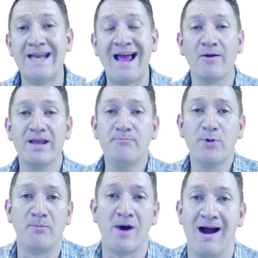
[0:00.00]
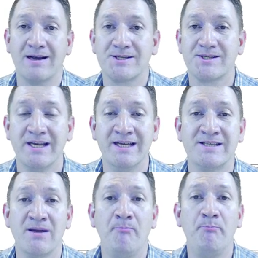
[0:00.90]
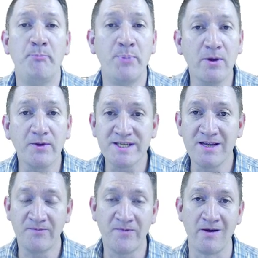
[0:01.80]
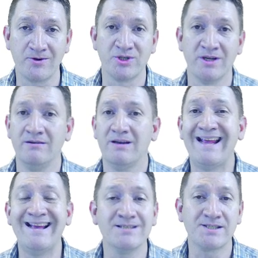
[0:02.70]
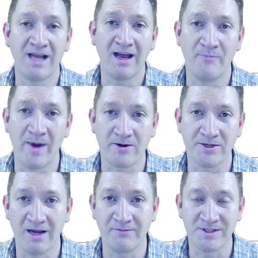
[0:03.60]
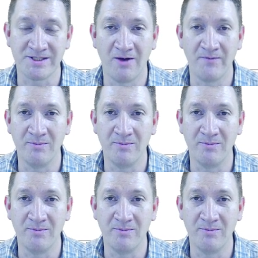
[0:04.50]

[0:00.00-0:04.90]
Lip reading: Now, input box, it's a built-in function inside of Microsoft Excel